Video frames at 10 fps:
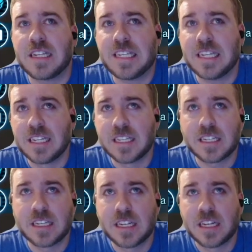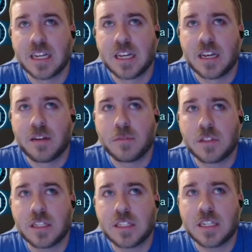didn't. But
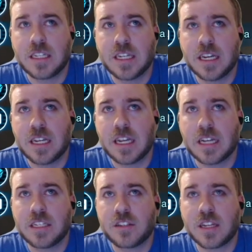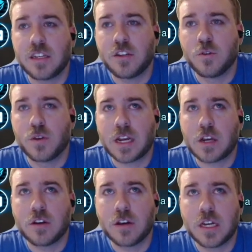since they did, I just had to do what I
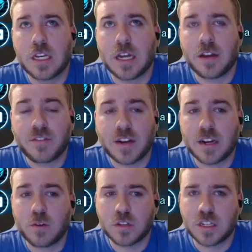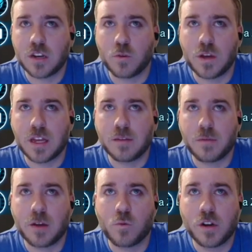could. I figured I wasn't going to win,
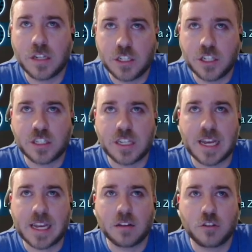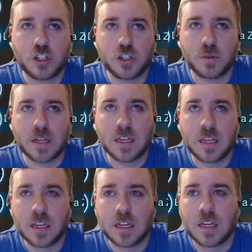but I wanted to just take out Chewie.
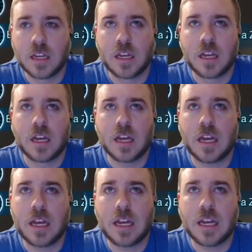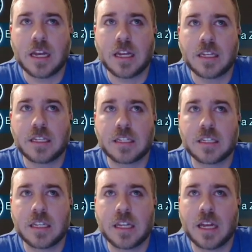And
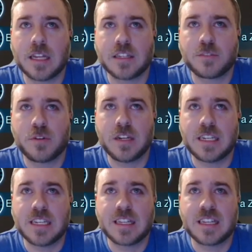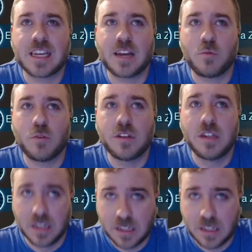at this point, I didn't think I would.